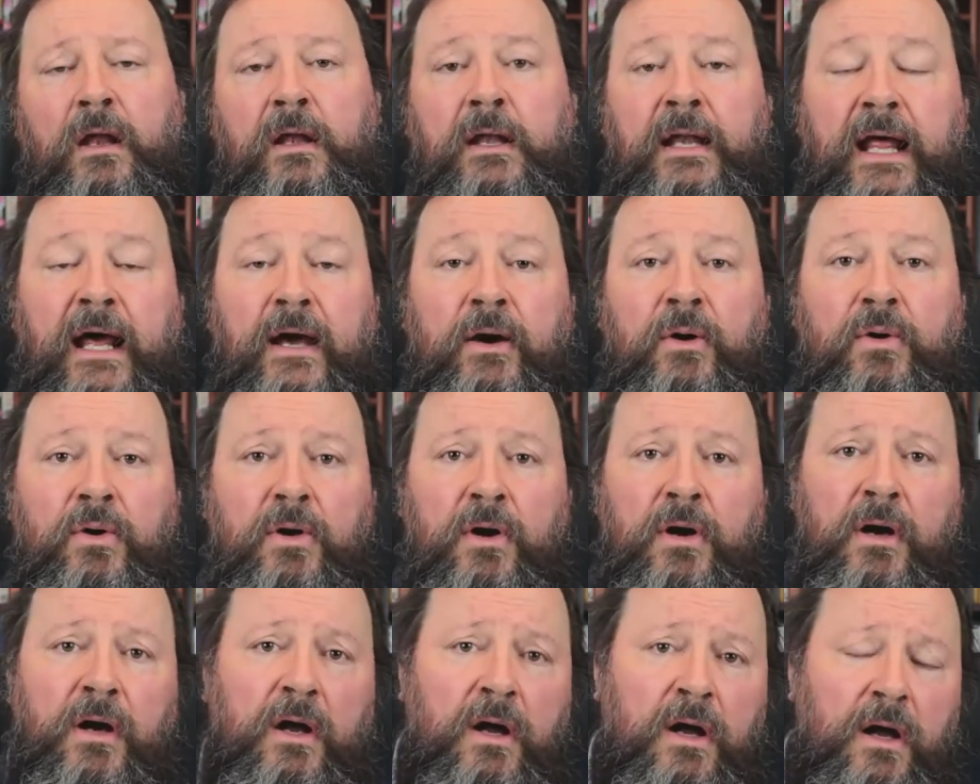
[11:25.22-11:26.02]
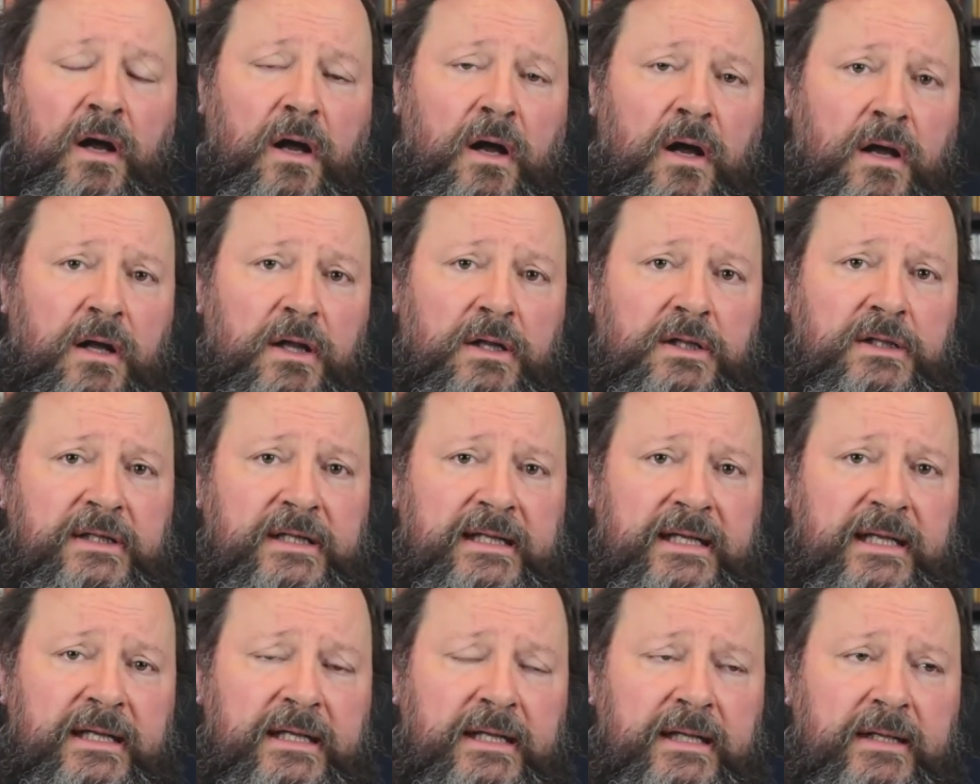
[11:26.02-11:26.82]
Now,
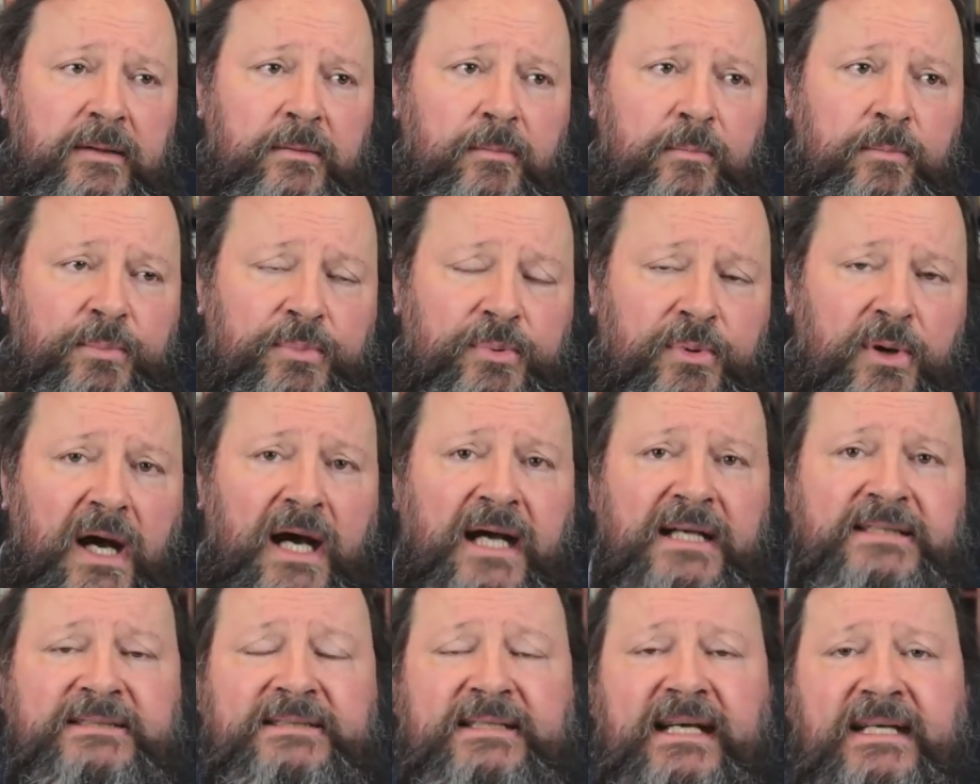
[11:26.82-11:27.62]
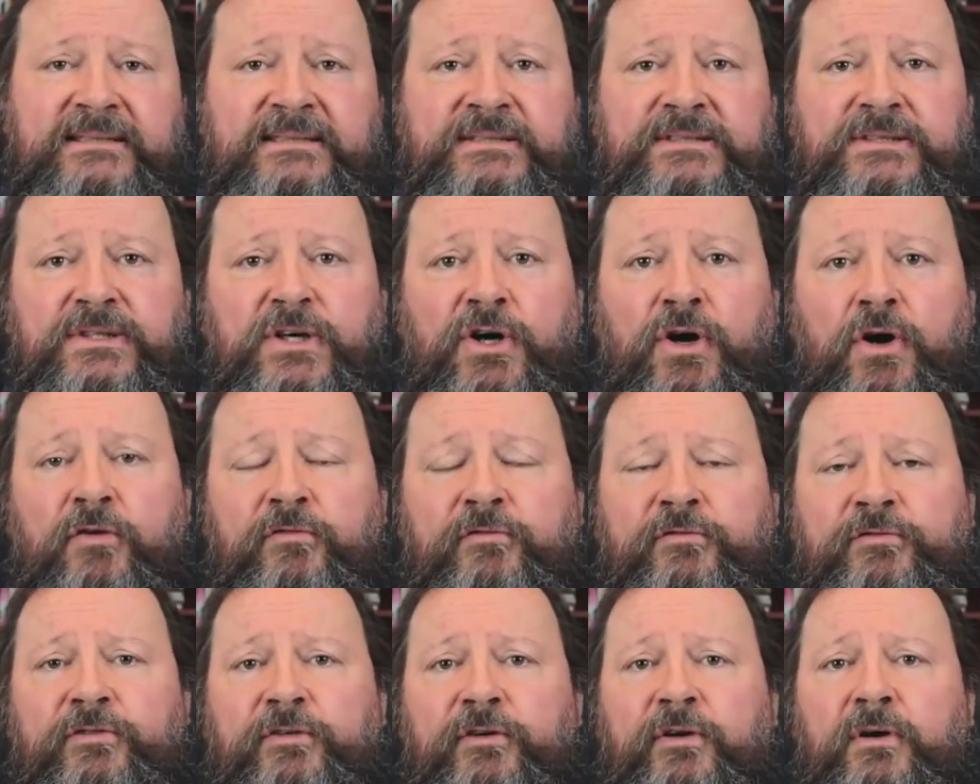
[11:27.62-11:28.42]
the process
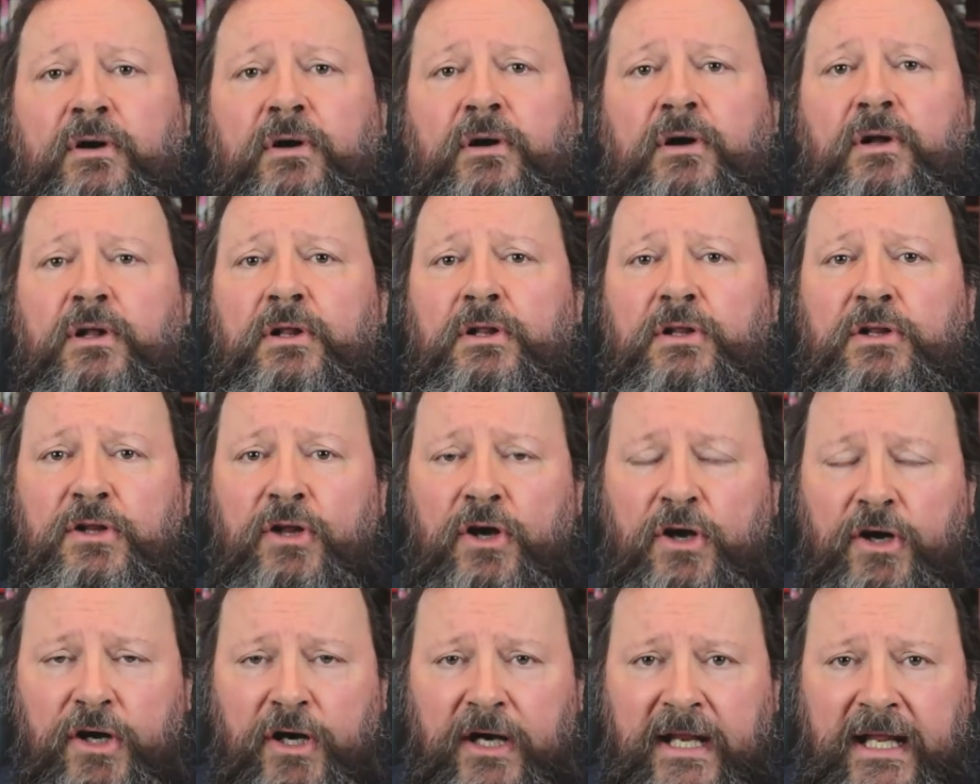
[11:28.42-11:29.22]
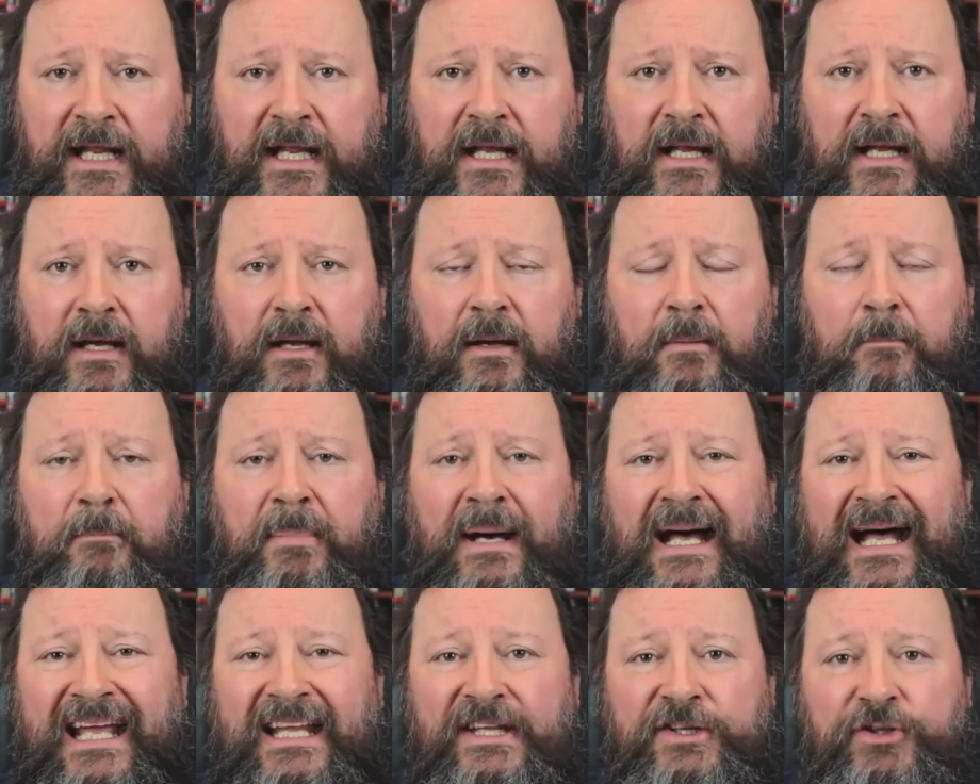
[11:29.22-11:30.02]
of learning
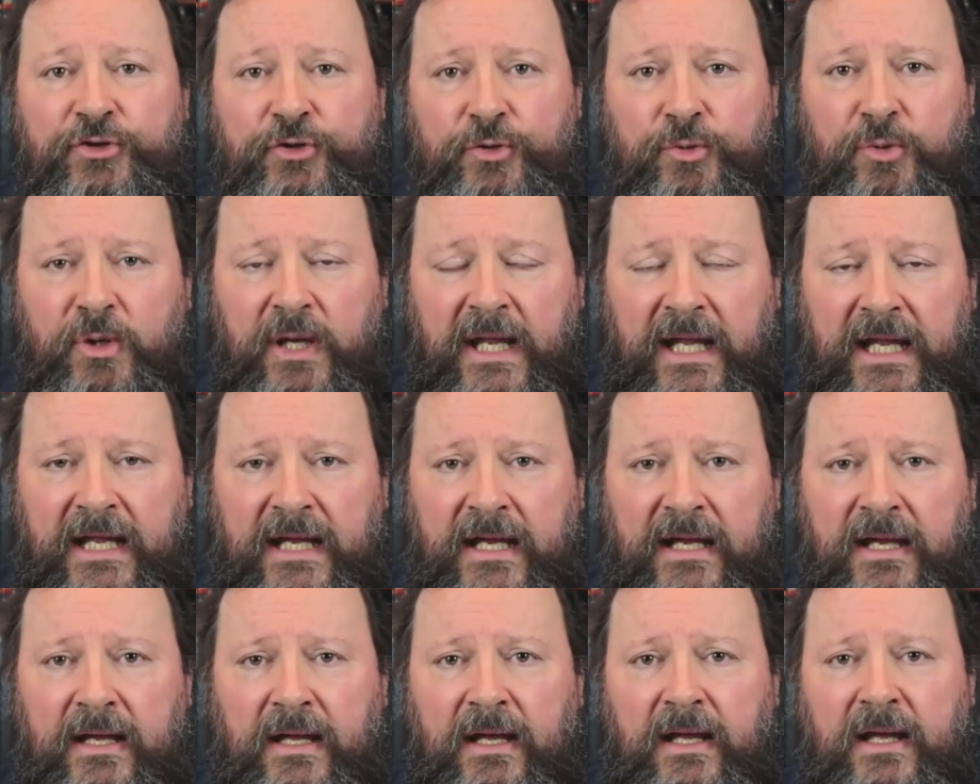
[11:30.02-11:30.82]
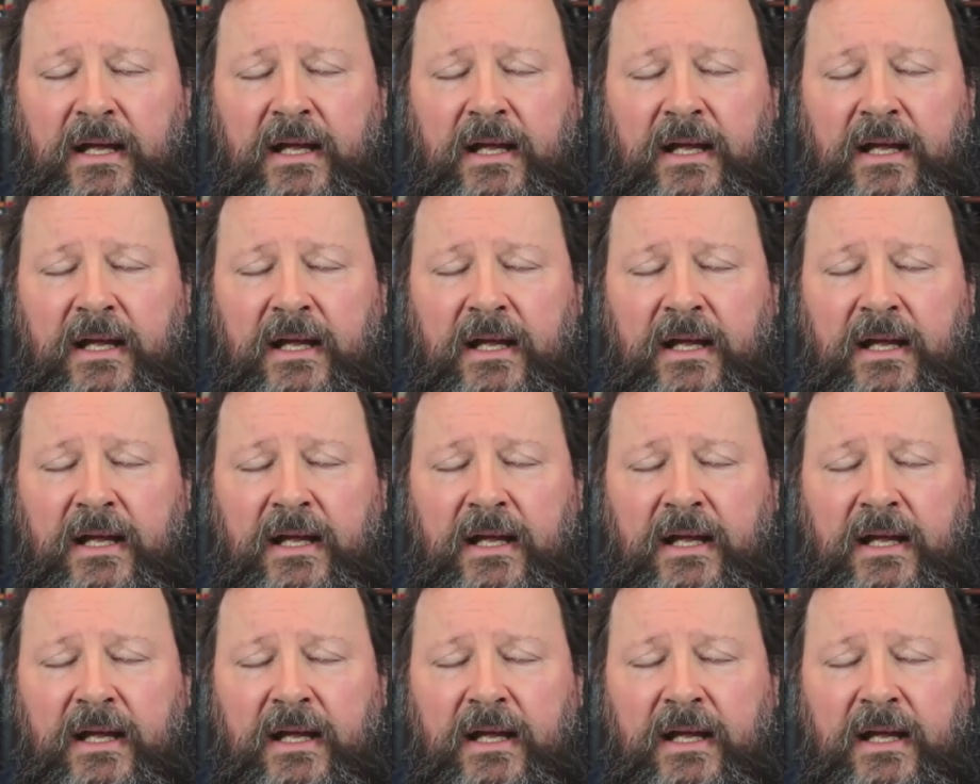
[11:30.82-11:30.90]
by doing